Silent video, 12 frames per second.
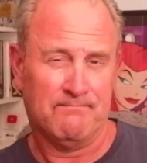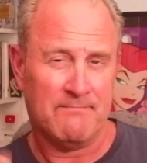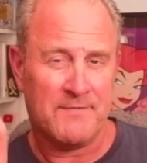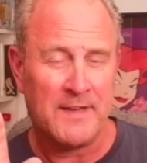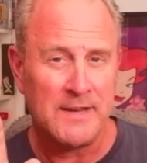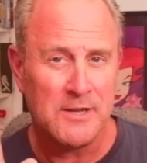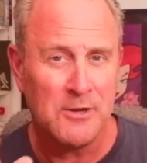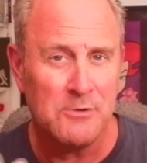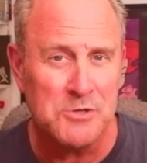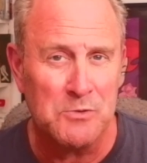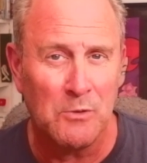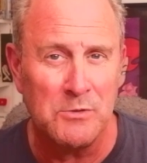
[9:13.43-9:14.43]
Thank you
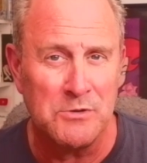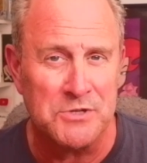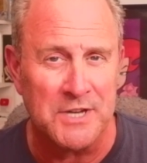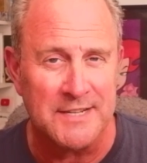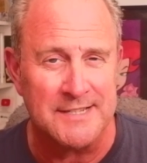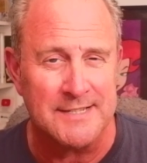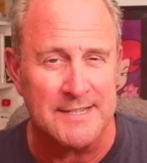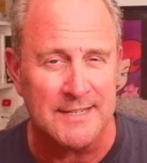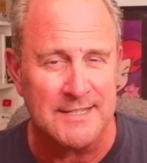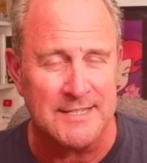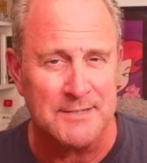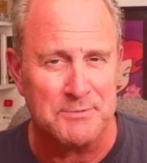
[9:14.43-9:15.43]
to all you sexy
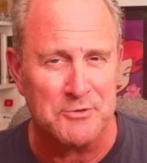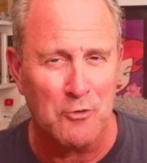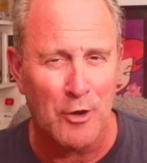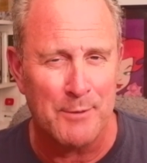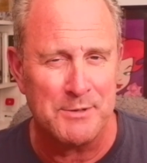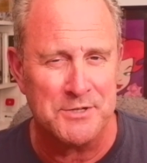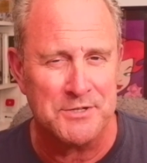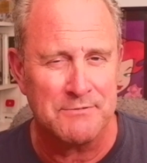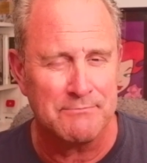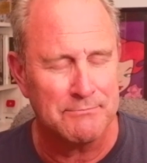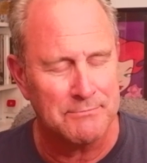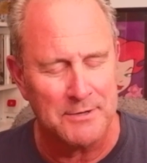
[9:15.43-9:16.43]
subscribers.
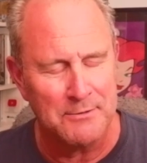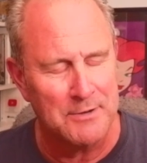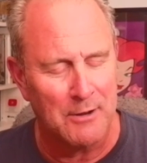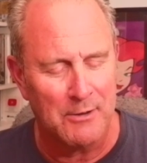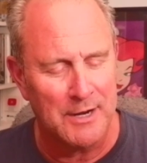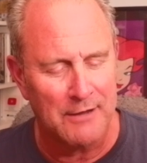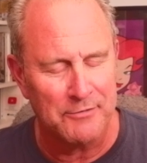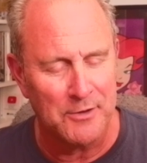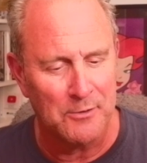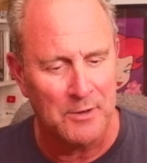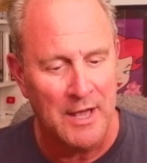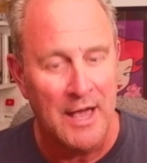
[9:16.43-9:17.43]
You know I love
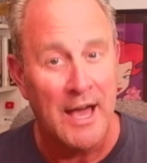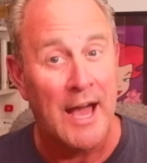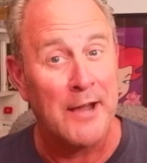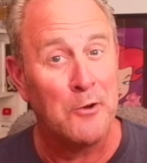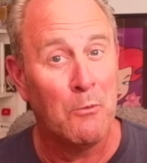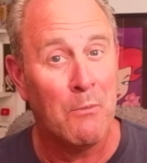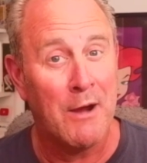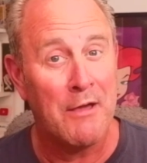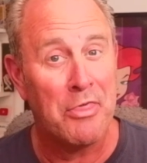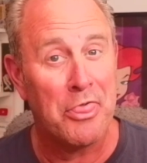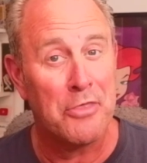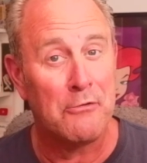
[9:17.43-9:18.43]
you. And all my
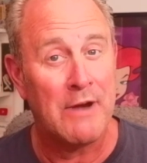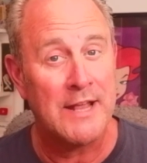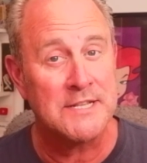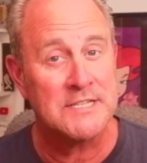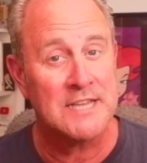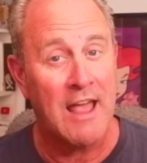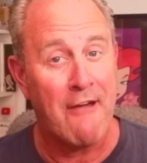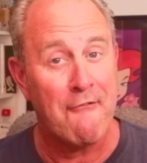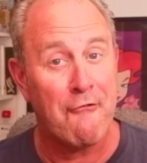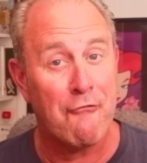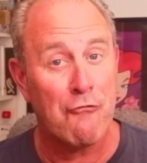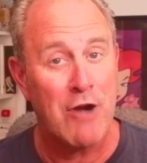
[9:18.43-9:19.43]
Threads
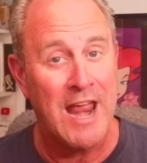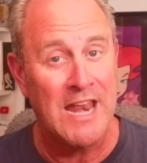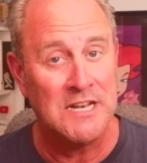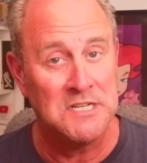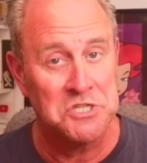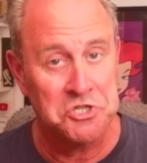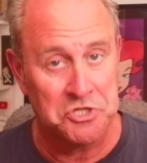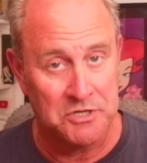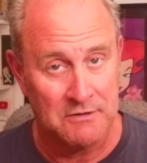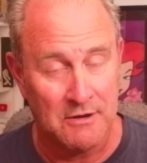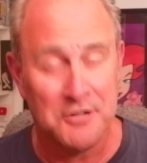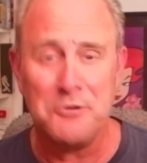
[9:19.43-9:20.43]
friends.
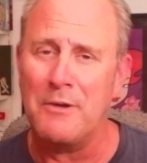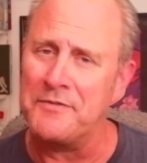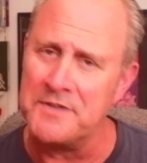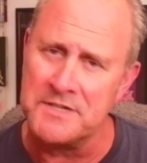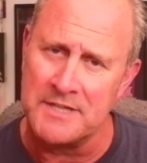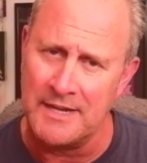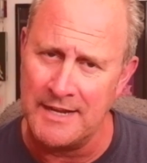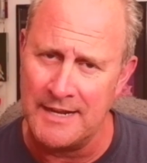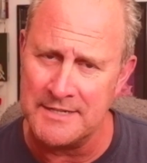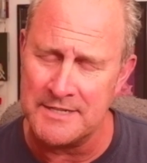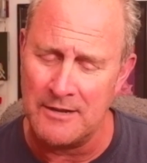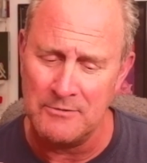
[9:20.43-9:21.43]
I do have to say that
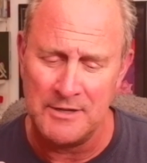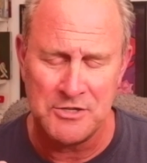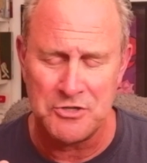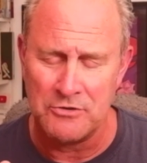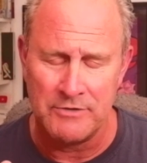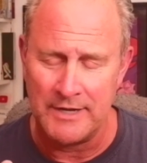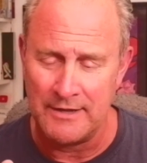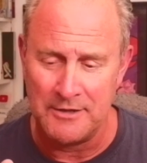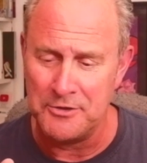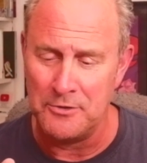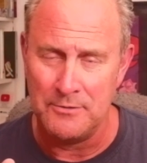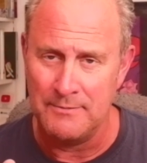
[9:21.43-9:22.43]
slowly. Sorry, I
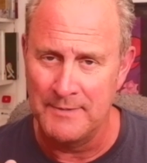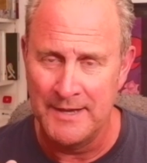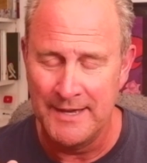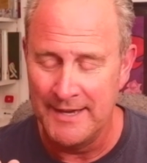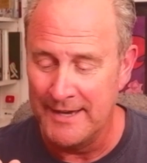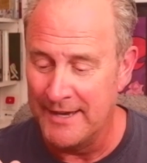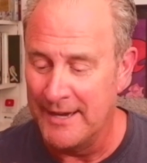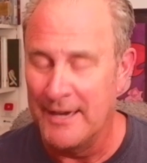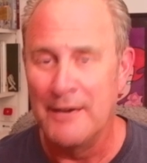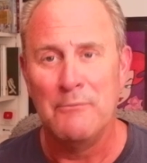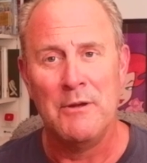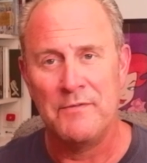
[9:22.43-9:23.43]
do.
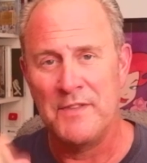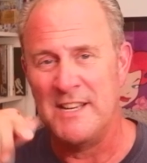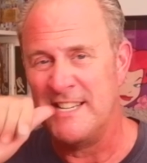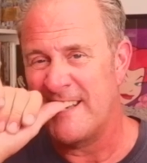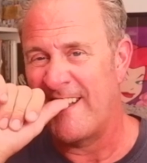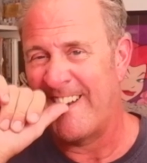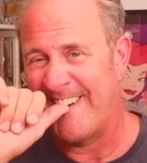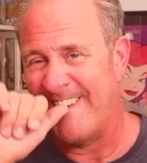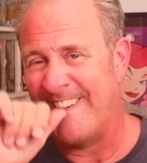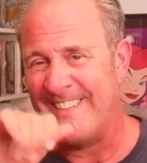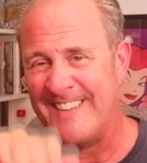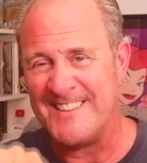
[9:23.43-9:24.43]
With these
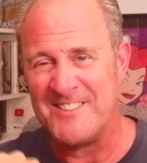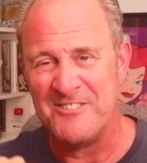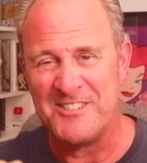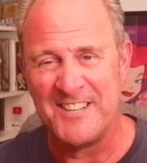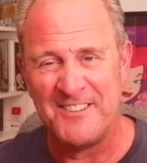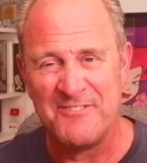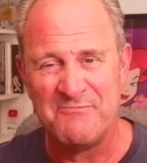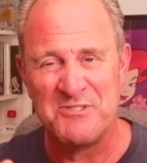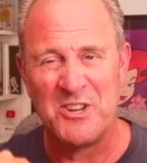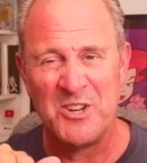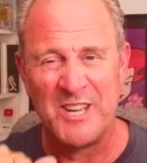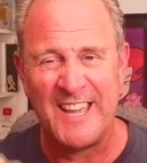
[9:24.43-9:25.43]
new teeth from
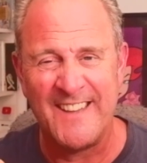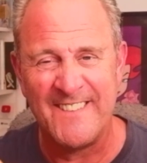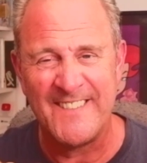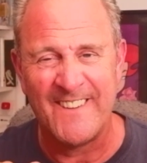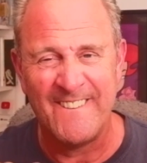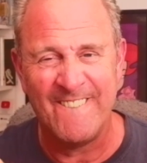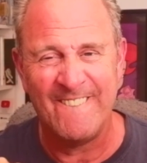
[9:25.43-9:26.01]
Turkey. So,